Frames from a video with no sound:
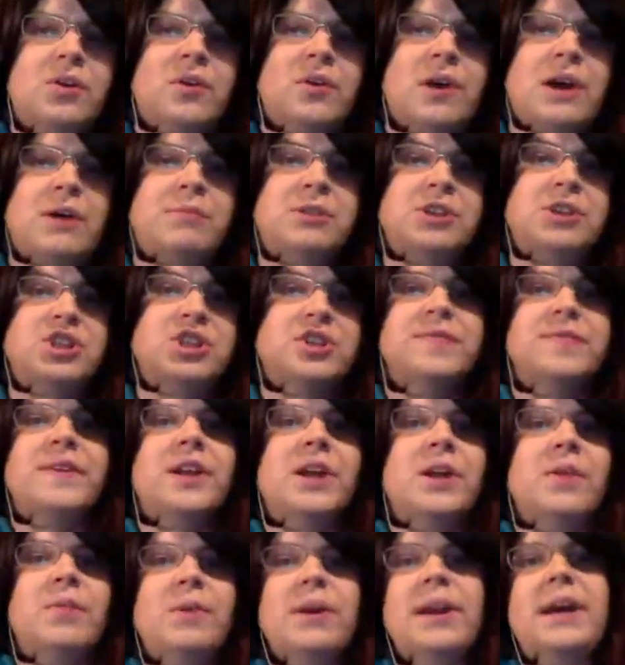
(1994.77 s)
how much of it
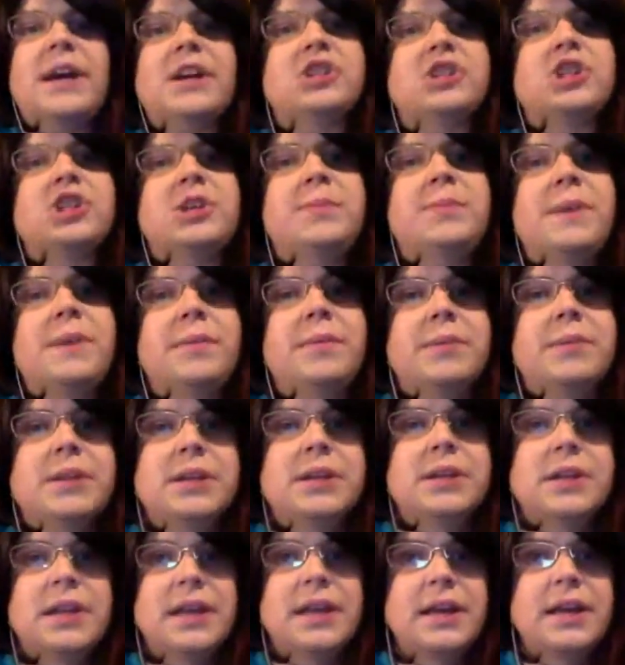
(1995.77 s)
I would actually be able to
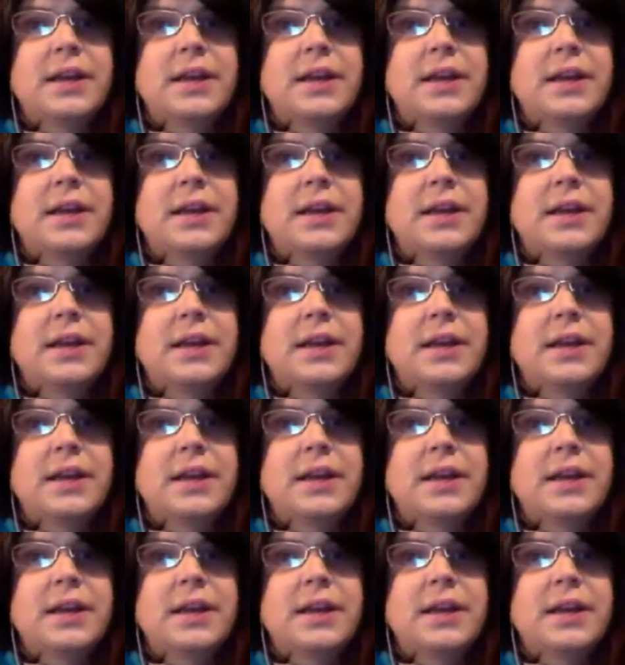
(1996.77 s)
like.